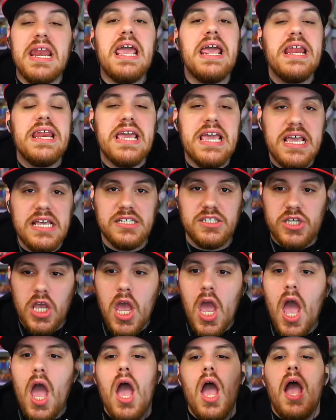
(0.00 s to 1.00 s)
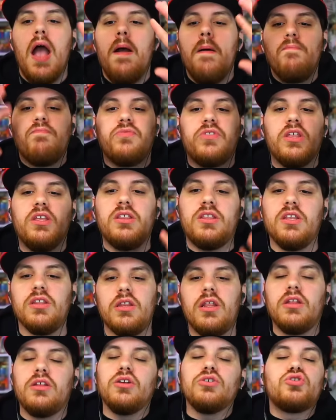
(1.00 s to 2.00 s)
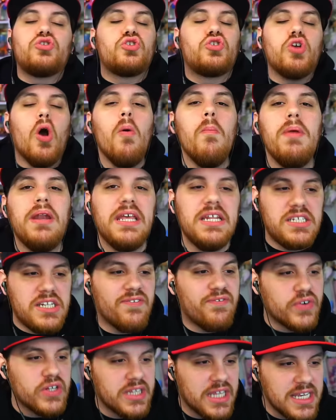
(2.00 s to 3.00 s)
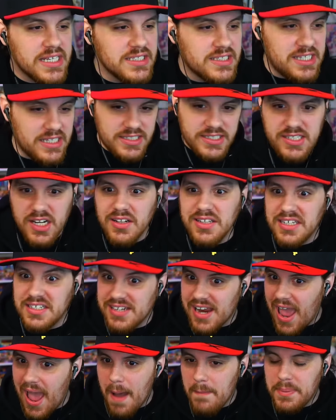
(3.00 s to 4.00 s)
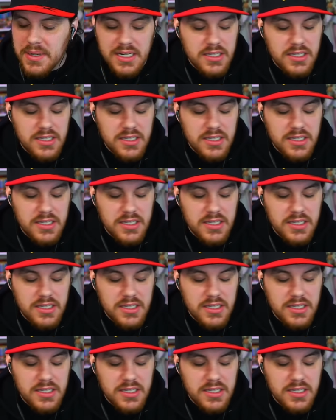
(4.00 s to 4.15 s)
it is... There's so many different things that still need to happen,